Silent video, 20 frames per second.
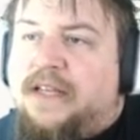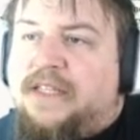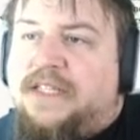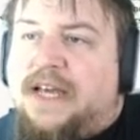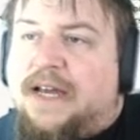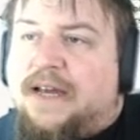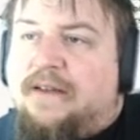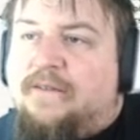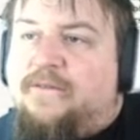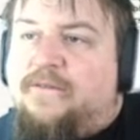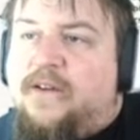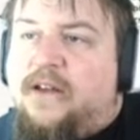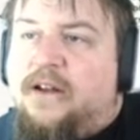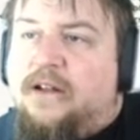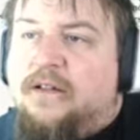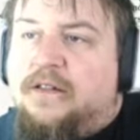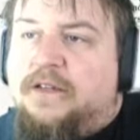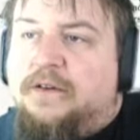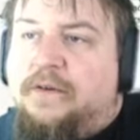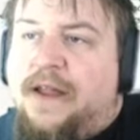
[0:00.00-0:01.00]
second
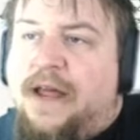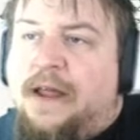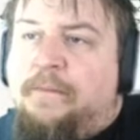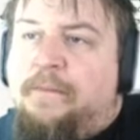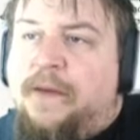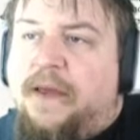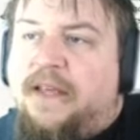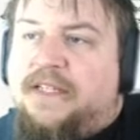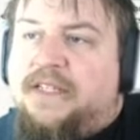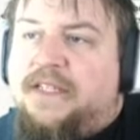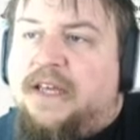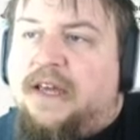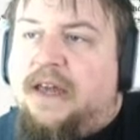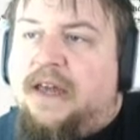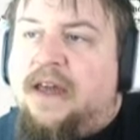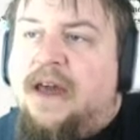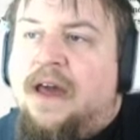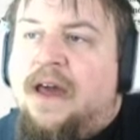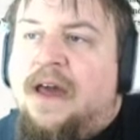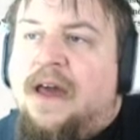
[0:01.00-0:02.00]
fiddle to an N P C